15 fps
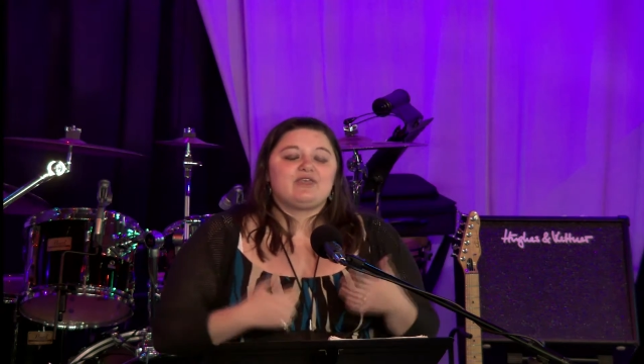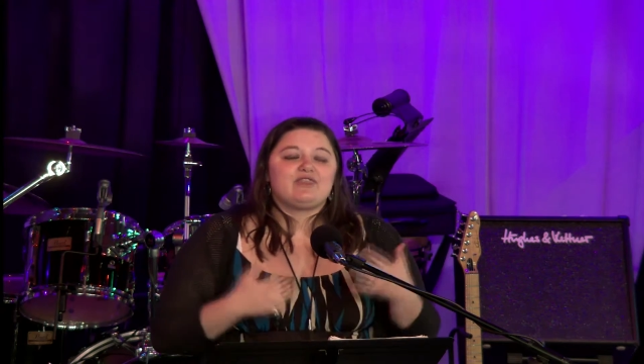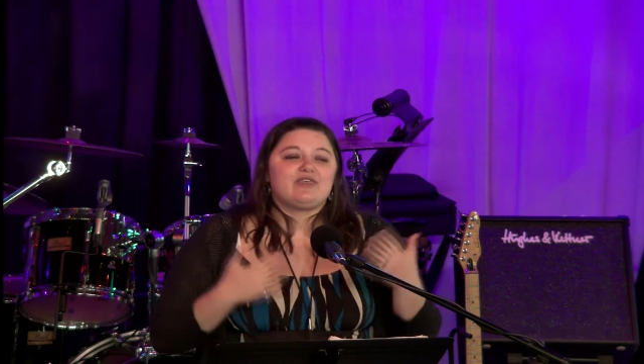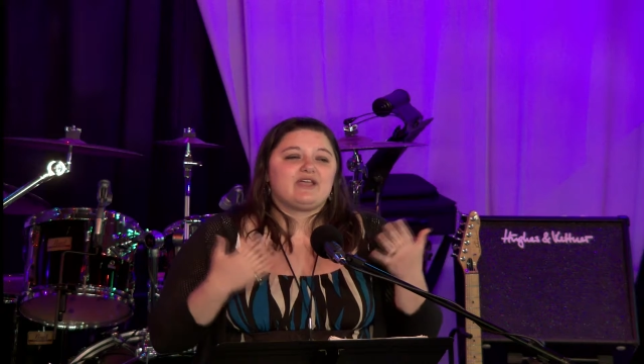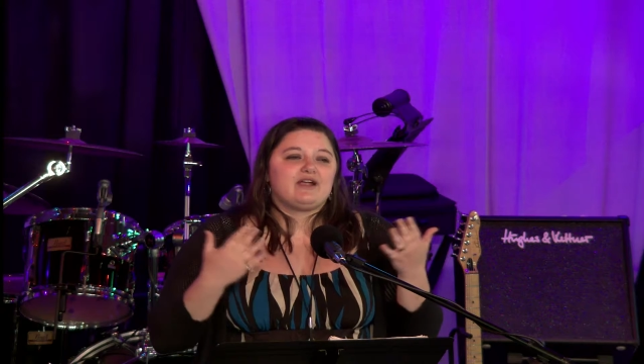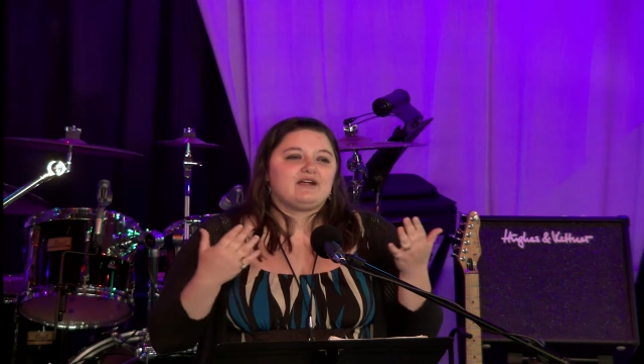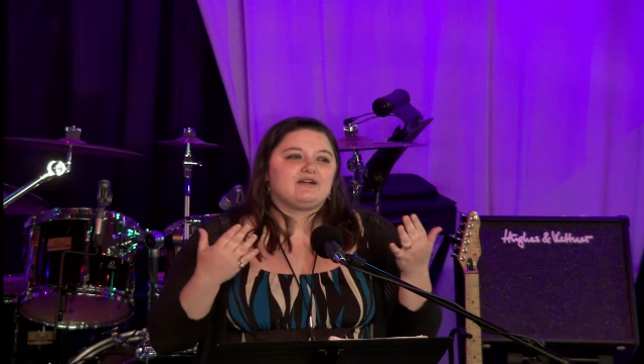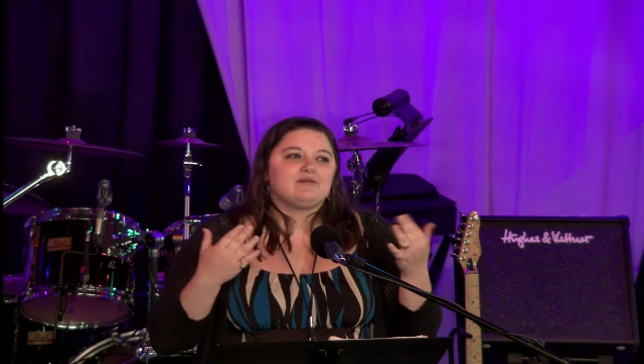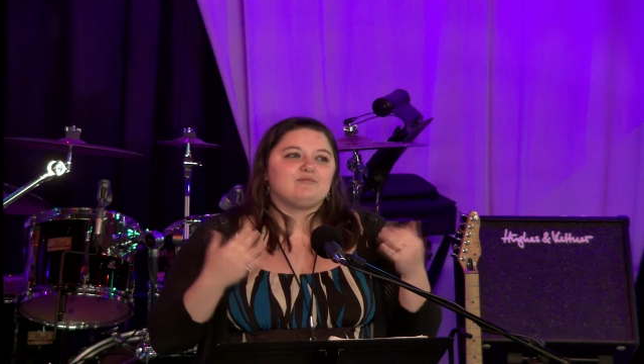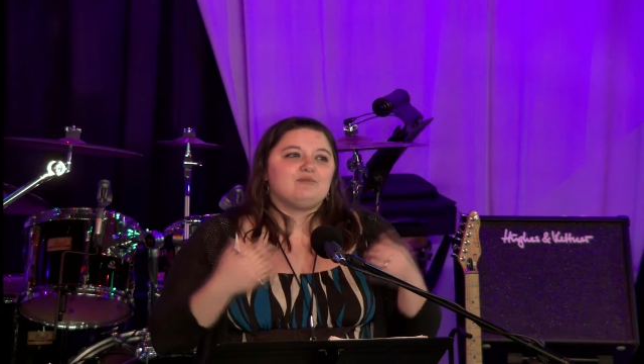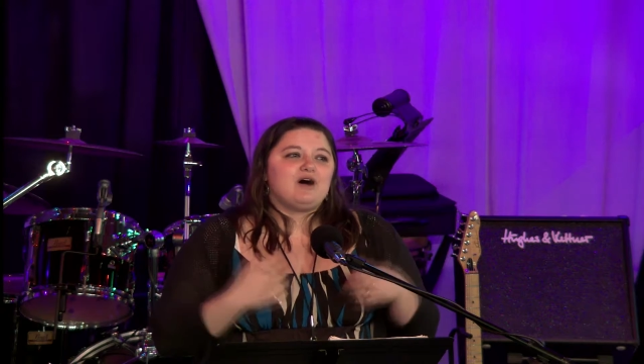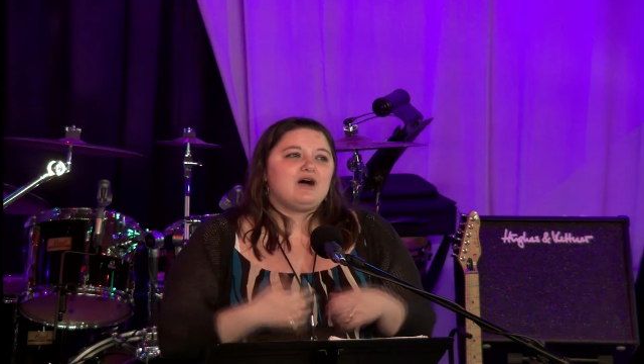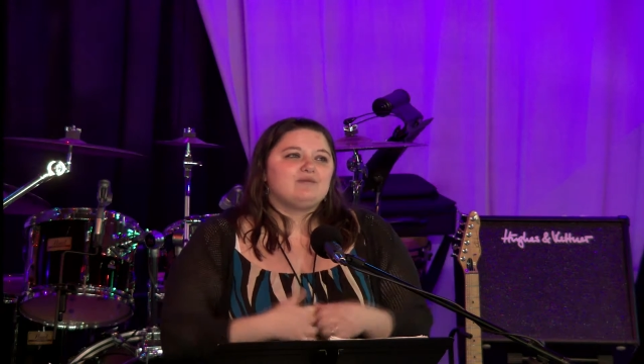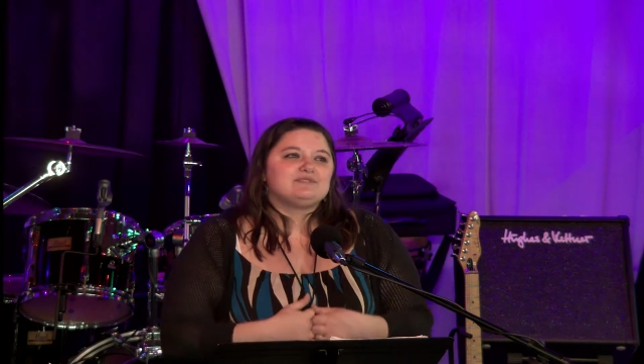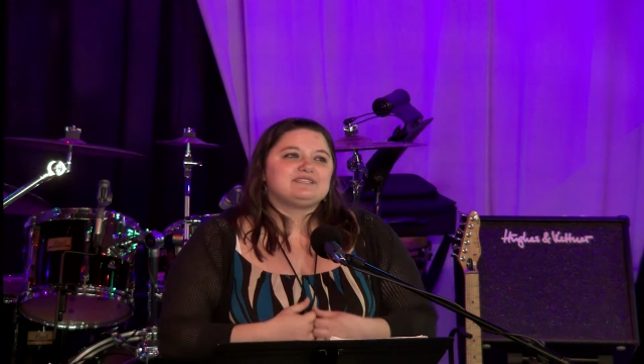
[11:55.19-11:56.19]
their
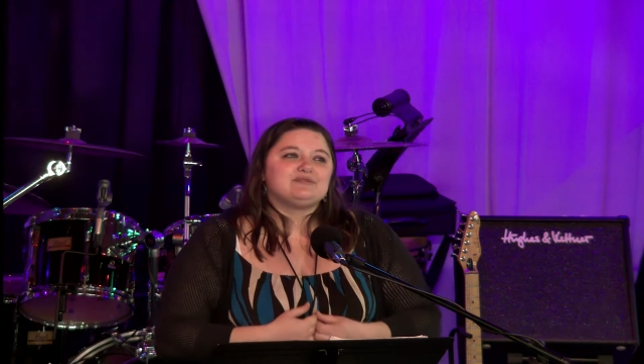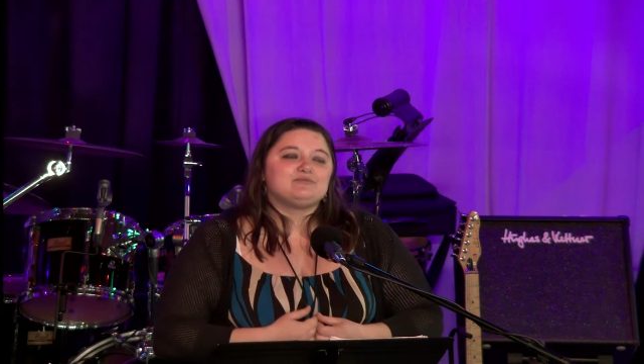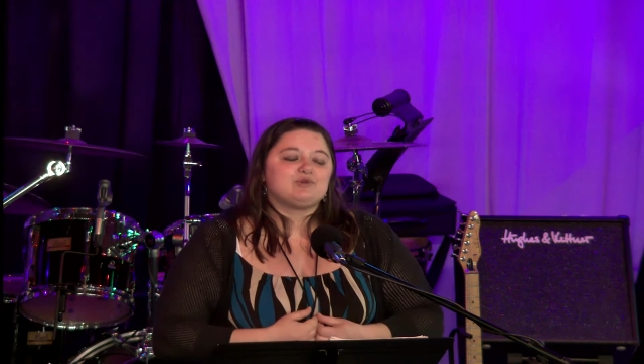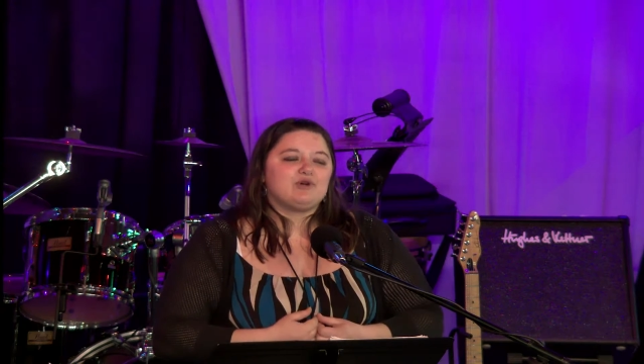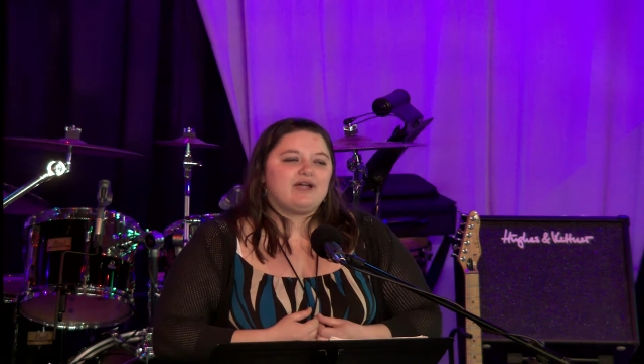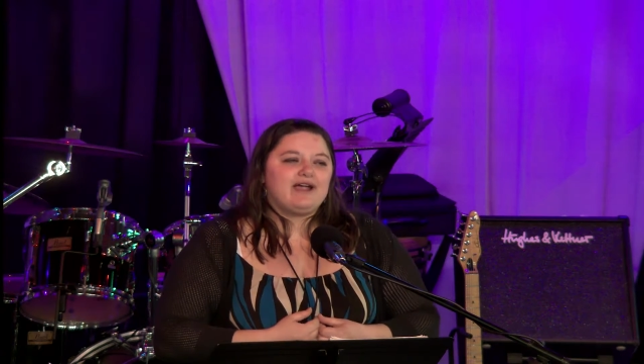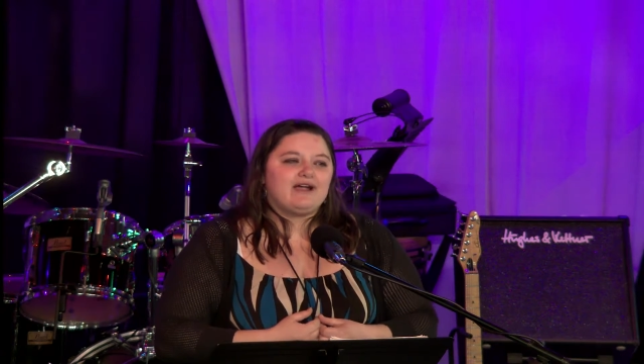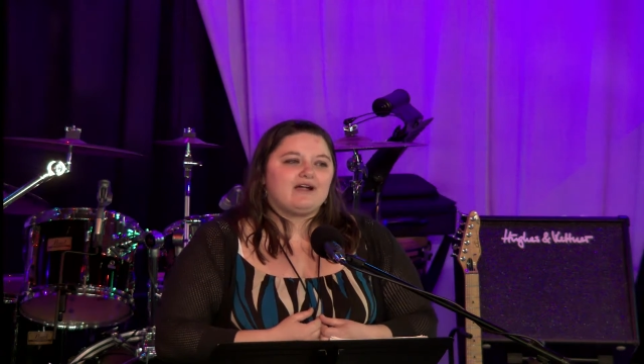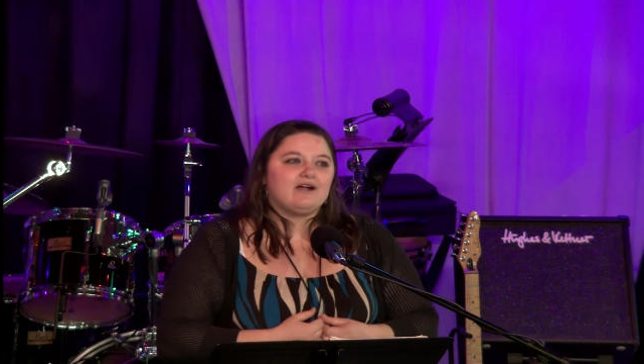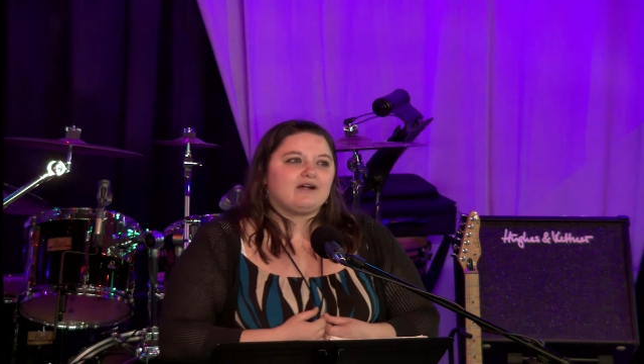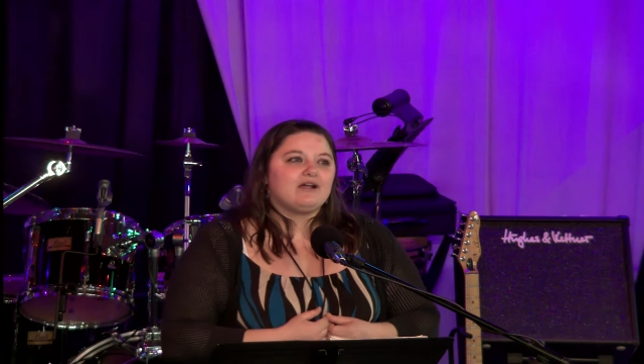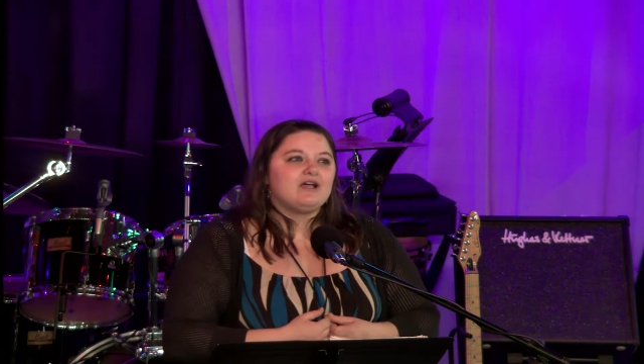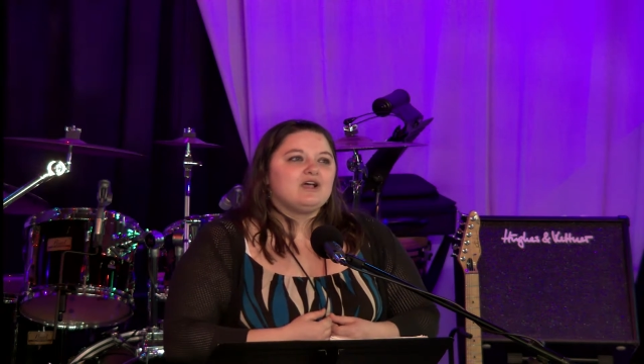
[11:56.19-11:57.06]
Moms in Prayer.